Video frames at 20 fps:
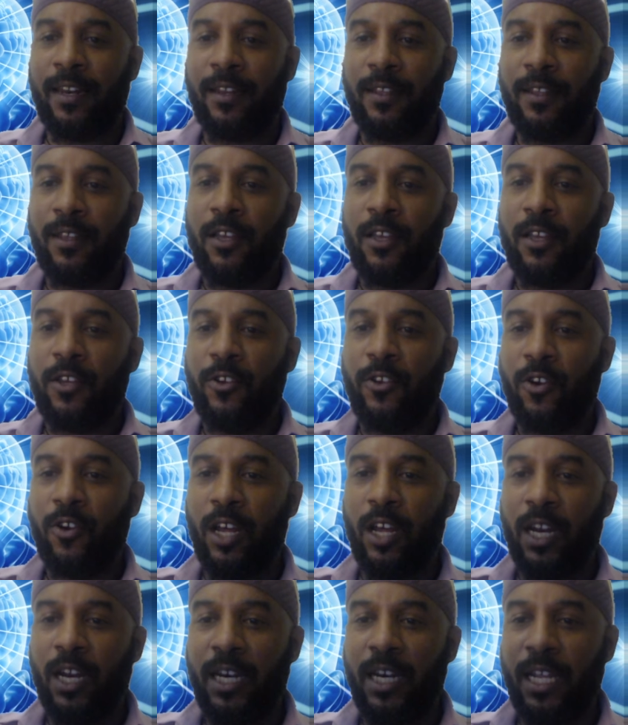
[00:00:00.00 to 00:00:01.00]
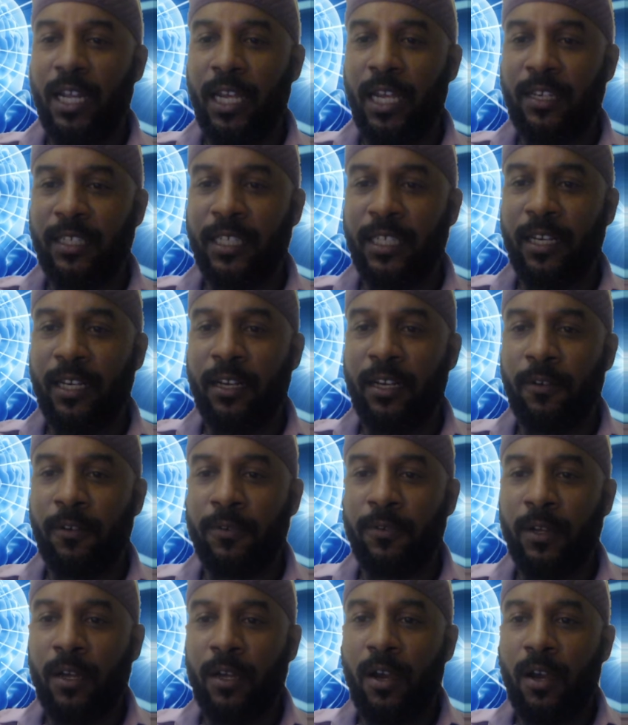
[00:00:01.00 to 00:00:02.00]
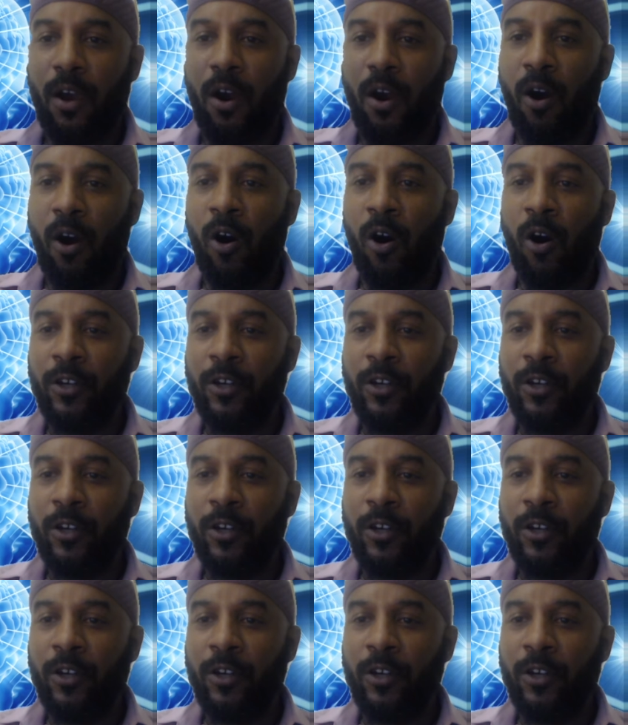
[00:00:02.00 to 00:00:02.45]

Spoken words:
you're going to need to give all